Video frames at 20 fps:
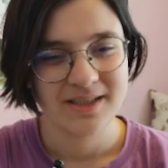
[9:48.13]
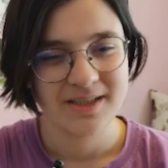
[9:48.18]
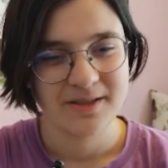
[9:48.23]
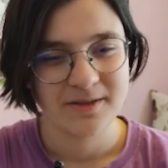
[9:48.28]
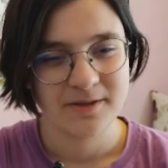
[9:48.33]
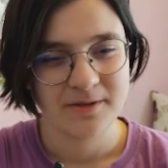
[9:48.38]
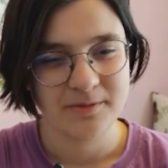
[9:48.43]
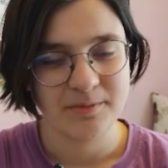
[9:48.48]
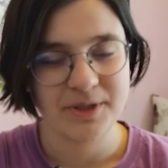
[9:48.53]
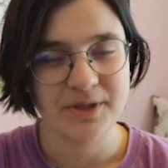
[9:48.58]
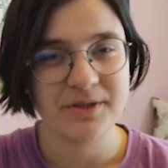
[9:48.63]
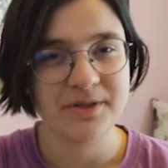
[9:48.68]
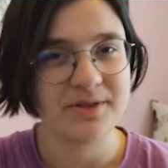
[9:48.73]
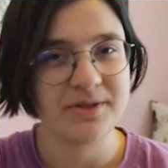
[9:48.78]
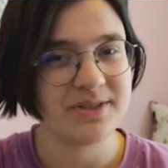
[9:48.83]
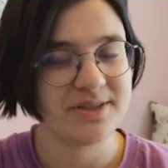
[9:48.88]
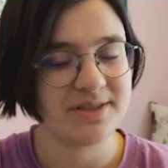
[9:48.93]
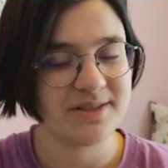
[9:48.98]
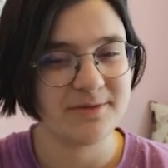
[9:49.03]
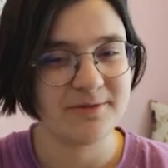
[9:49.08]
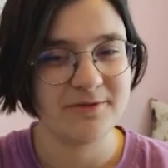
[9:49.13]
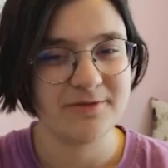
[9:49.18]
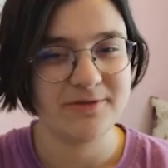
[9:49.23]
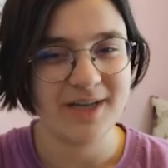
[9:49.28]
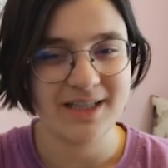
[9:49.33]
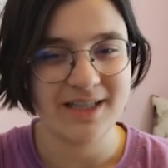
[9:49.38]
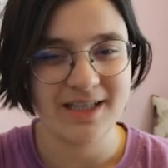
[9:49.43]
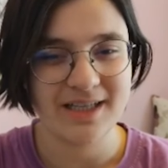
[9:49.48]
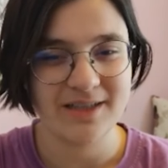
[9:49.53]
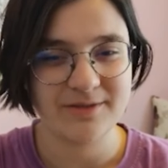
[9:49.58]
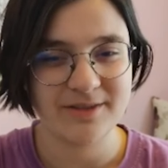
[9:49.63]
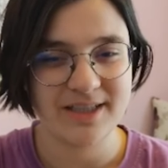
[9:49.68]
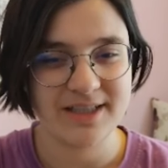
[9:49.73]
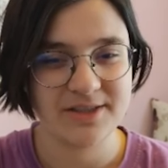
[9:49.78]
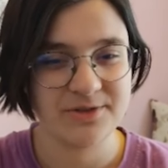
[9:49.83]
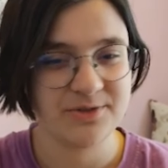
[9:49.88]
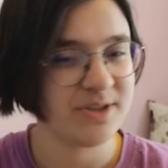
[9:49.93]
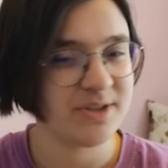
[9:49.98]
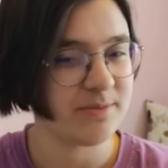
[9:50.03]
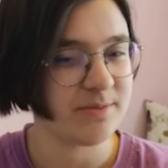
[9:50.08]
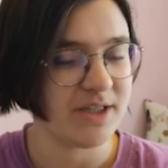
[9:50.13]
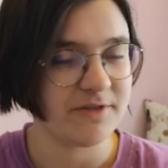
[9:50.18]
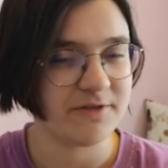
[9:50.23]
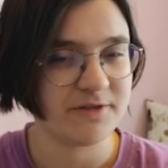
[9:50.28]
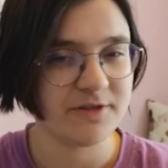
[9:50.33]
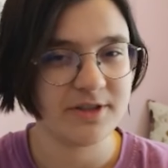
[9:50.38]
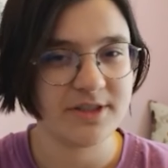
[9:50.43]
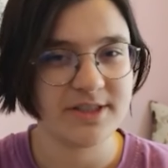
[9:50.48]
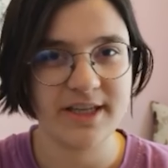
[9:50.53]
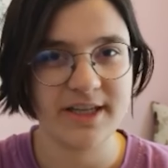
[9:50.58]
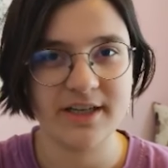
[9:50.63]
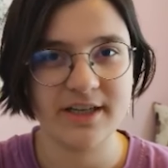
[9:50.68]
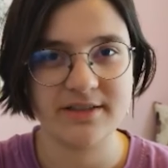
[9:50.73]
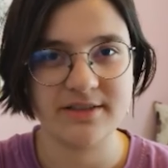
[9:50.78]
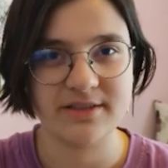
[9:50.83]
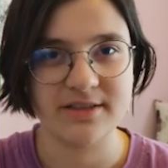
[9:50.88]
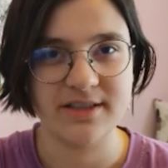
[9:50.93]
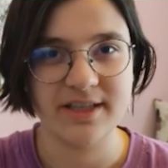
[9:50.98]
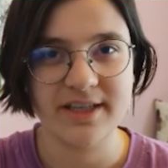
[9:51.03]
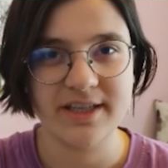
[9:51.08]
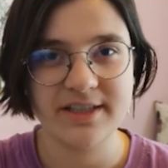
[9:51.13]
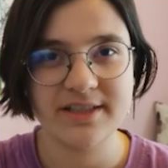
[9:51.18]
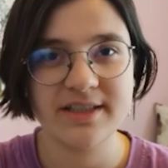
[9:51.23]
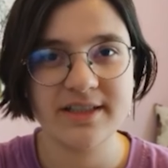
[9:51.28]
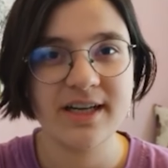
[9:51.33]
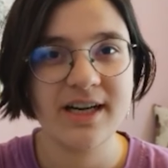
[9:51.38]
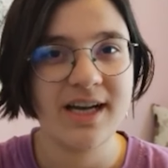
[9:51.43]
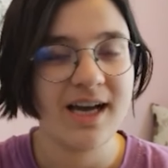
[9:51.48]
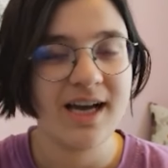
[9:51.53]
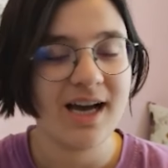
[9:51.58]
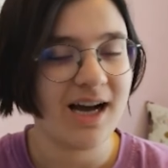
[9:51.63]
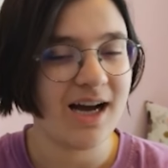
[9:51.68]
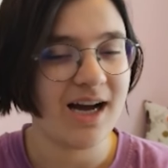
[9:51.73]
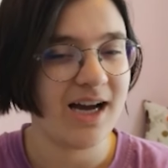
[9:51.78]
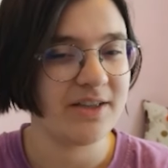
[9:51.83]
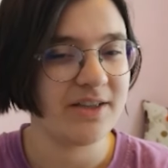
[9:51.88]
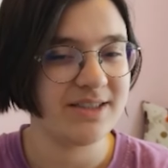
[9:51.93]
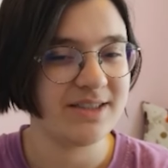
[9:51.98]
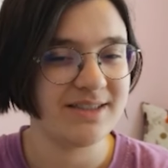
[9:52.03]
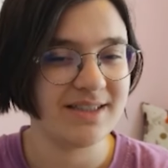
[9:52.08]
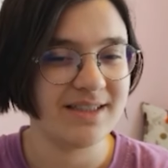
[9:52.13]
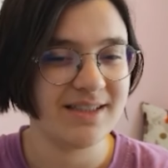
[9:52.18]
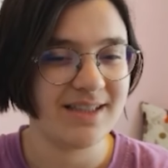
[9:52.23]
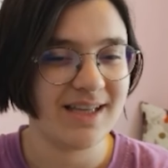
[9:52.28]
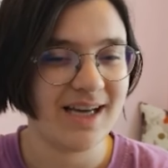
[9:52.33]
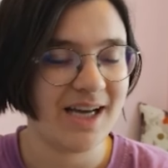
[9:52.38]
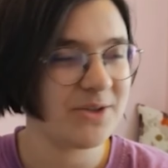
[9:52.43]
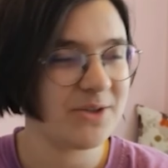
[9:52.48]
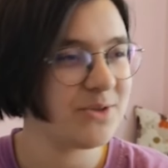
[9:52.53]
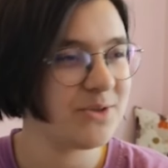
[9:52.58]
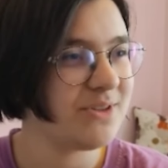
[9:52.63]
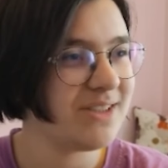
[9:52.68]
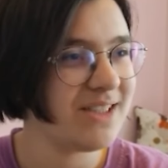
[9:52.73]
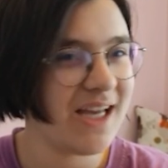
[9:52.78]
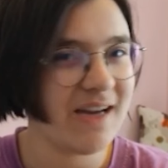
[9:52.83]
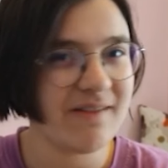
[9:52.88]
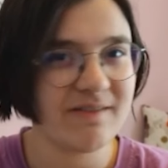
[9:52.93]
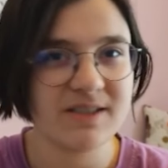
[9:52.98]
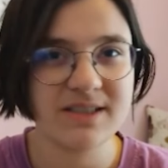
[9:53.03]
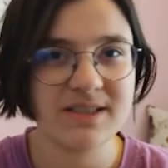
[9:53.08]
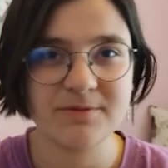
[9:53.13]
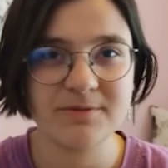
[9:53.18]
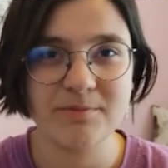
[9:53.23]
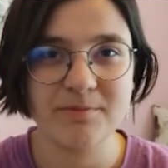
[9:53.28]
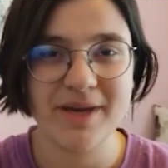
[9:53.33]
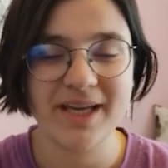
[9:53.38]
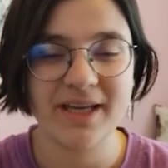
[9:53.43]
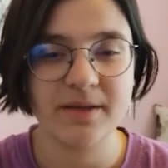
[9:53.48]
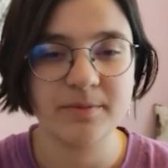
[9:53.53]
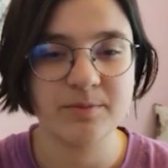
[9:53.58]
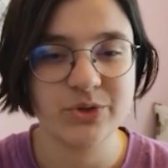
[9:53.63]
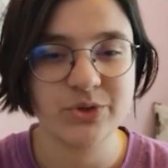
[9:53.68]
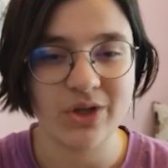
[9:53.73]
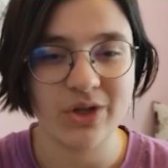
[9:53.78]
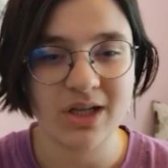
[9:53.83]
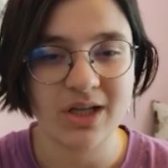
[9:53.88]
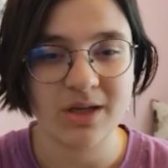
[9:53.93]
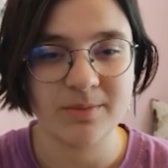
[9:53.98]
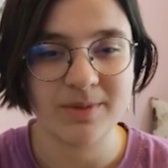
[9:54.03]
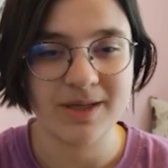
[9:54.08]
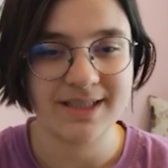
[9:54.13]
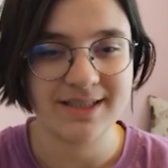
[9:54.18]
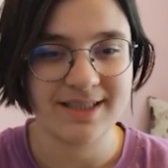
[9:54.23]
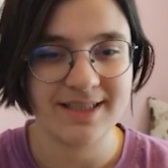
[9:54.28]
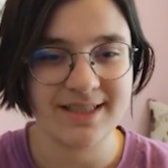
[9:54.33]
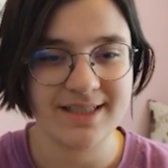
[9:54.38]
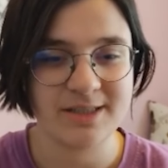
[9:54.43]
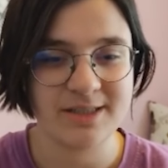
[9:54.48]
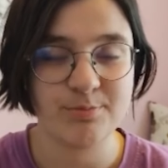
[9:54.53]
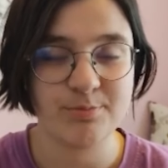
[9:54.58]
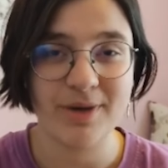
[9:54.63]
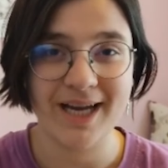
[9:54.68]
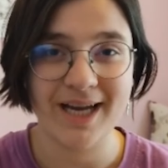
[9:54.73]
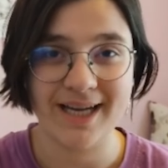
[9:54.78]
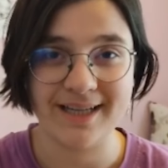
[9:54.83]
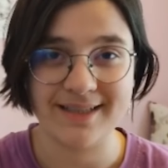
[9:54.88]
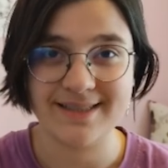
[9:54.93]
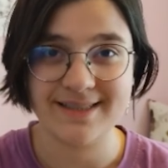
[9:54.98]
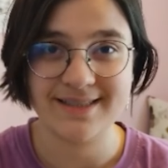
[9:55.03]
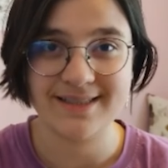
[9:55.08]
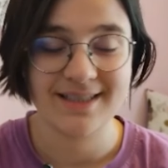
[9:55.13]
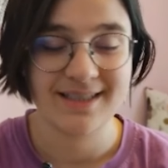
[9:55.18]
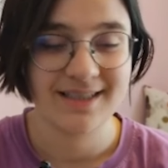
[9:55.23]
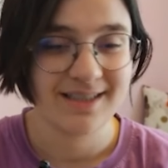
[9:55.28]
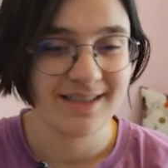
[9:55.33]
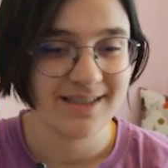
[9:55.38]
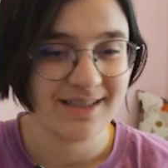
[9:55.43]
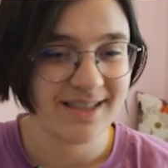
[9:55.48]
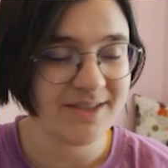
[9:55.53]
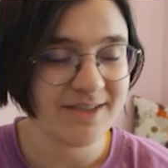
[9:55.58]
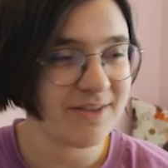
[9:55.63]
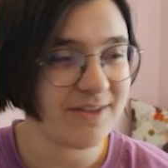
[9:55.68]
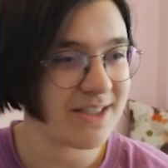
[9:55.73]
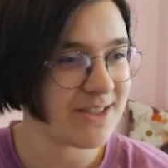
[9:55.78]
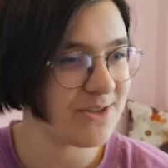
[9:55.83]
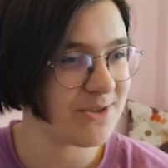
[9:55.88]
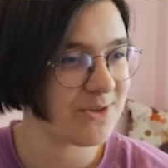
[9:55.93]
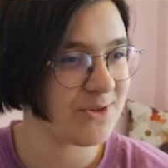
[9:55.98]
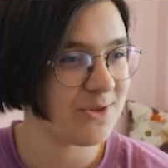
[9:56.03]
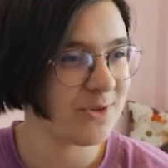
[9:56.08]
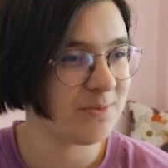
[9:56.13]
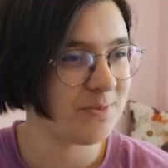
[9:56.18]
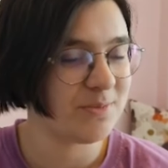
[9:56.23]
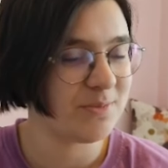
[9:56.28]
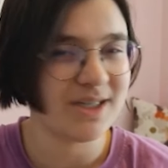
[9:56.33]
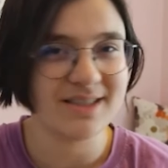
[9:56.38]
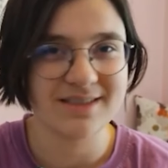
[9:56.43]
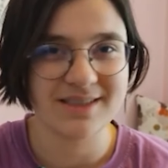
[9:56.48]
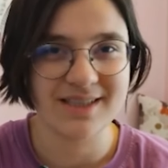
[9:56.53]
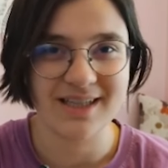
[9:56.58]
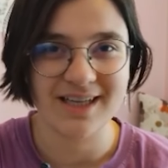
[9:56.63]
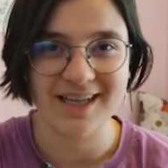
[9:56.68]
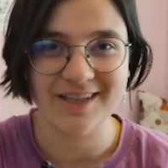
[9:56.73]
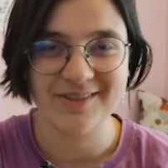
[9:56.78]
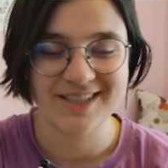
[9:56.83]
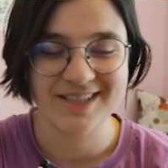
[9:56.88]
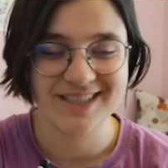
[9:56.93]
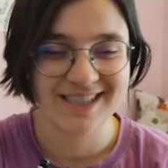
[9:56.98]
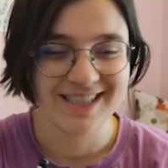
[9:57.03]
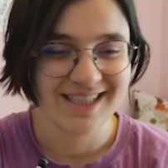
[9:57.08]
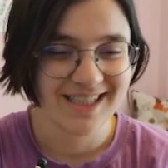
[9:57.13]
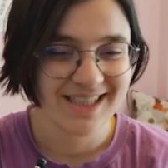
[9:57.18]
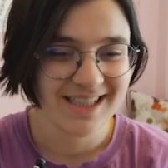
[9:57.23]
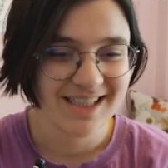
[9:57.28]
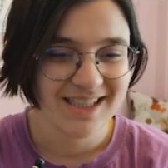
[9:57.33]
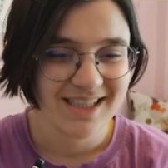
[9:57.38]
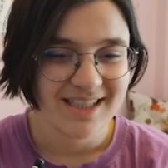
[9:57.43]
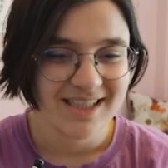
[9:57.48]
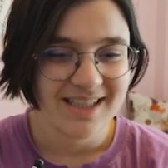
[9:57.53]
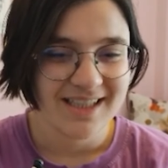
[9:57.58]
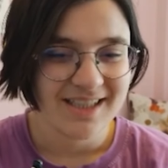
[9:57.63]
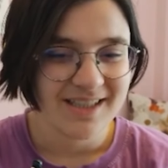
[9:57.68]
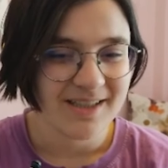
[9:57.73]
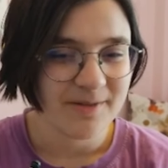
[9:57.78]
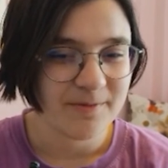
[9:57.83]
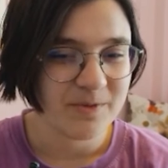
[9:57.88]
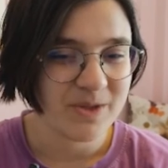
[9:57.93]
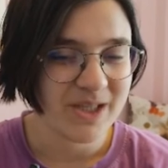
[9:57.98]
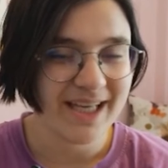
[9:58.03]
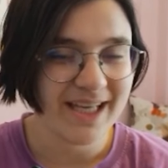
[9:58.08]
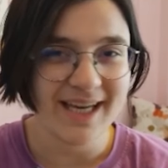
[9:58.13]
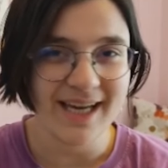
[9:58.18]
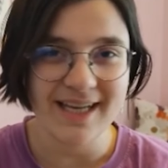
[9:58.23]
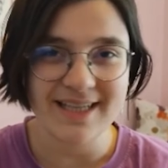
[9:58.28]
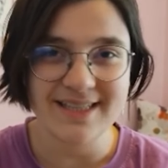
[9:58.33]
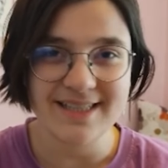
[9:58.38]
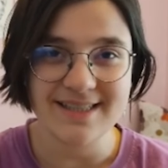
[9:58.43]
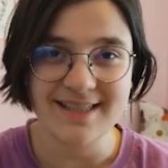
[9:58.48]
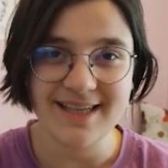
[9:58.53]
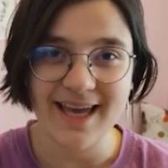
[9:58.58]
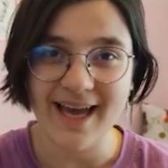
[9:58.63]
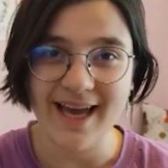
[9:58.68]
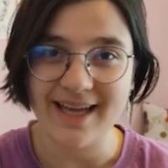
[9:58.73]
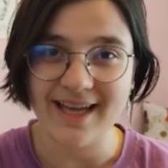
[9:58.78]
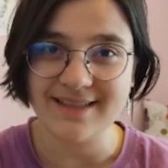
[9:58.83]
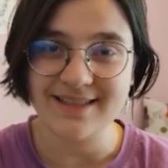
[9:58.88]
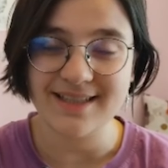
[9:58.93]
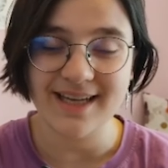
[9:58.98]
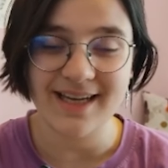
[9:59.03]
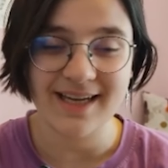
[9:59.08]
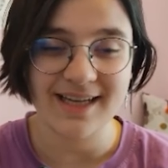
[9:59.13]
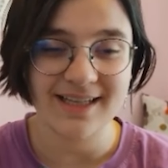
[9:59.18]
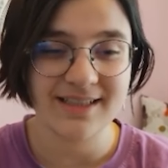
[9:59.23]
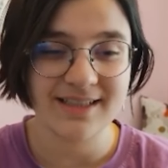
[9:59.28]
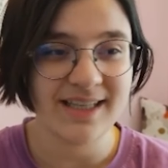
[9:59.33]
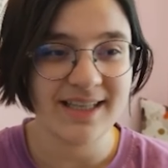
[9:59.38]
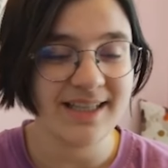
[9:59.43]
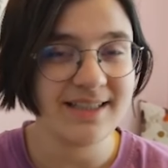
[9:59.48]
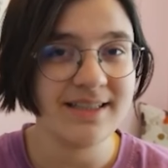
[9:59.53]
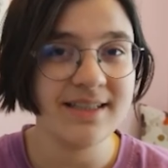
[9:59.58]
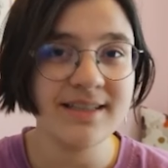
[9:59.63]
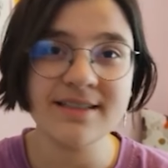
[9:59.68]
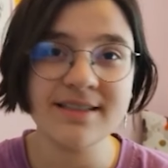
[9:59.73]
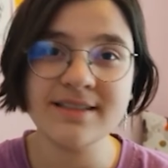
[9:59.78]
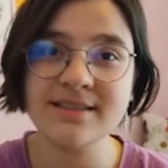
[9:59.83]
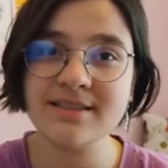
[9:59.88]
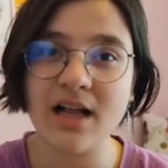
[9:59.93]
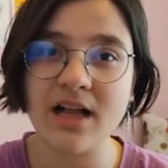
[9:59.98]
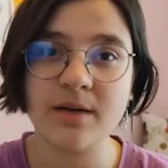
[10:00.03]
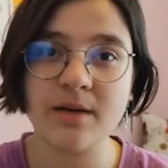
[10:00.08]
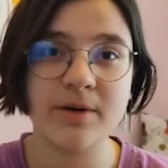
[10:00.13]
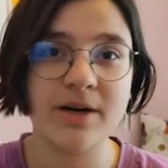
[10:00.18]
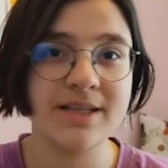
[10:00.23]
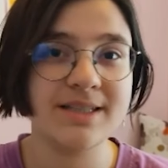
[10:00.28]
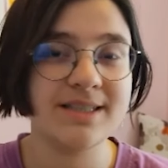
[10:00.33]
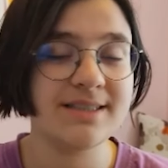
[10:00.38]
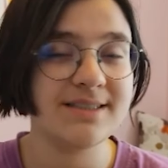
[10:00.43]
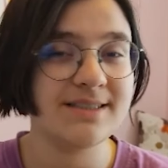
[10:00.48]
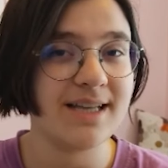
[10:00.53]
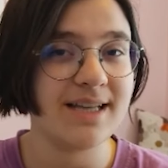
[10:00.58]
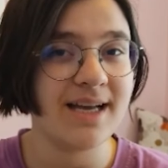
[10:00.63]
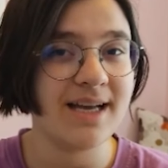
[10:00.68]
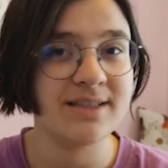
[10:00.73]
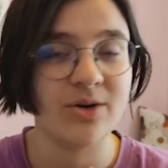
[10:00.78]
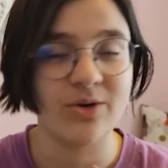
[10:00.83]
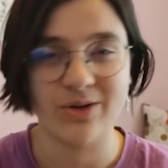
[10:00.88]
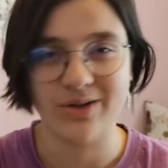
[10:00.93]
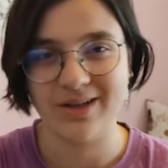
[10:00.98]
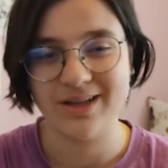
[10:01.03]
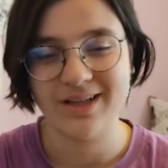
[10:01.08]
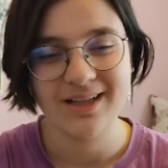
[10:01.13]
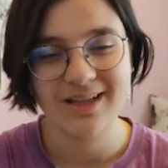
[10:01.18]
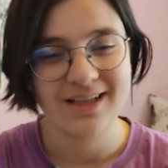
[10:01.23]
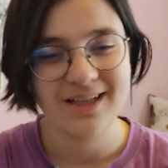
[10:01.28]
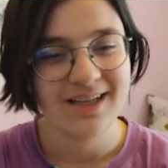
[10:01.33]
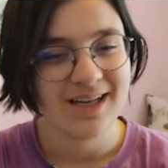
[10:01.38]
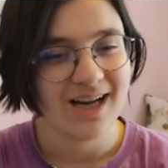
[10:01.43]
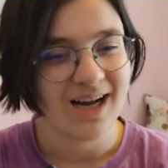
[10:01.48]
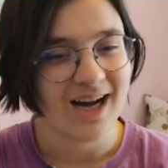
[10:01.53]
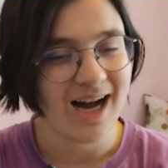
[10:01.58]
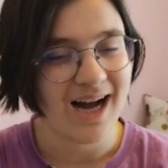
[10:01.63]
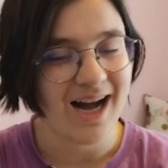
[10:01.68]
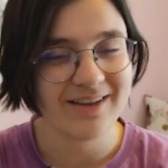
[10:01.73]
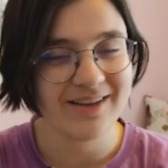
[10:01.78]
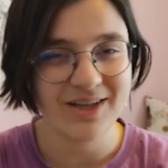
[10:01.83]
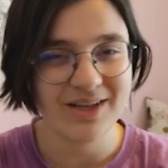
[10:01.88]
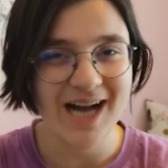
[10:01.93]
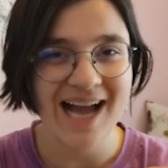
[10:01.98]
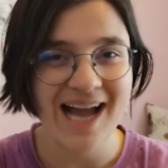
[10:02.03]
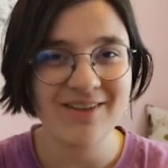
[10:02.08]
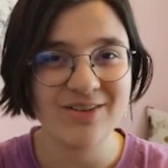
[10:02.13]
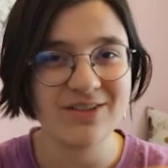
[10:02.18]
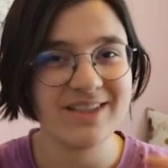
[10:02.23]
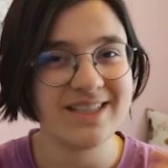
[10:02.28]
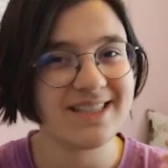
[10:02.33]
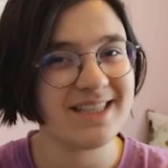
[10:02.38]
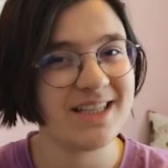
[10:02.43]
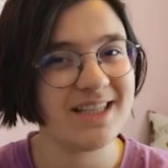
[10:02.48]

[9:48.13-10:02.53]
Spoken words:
Because when I was doing my first character here, I could never make him talk about his pets. It was so bothering, I mean, he has cat and he didn't talk about it at all. I always keep